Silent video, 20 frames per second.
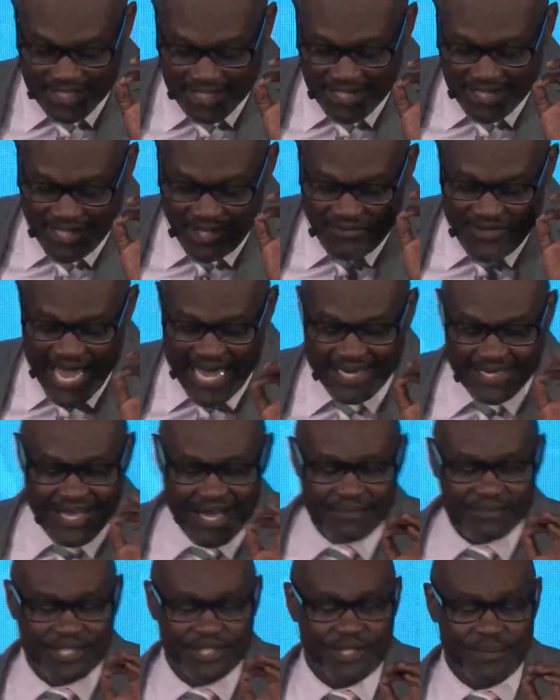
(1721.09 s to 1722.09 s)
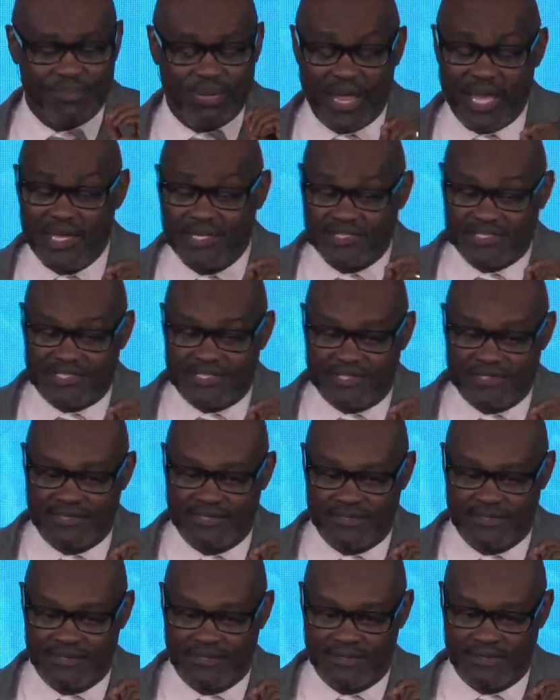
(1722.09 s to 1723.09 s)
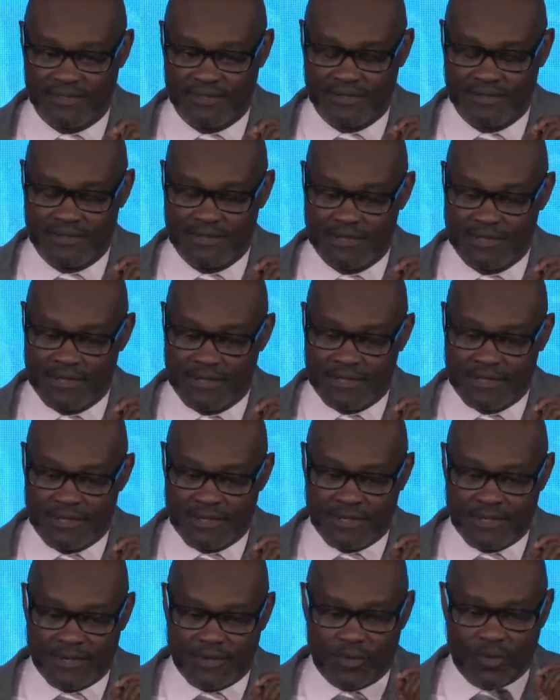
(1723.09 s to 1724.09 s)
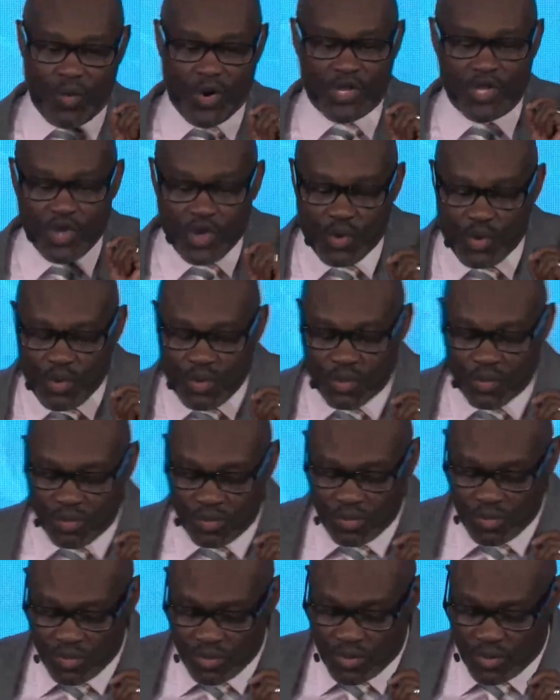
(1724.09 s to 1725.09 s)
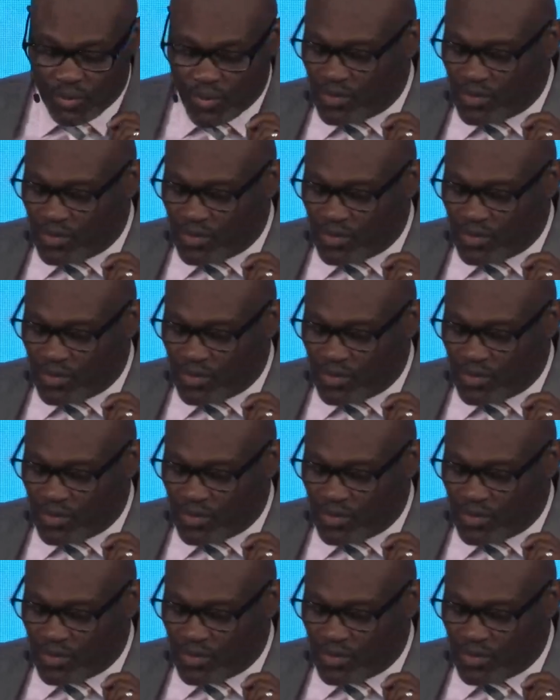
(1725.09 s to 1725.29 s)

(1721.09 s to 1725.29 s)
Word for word: You've got to come to the place where you will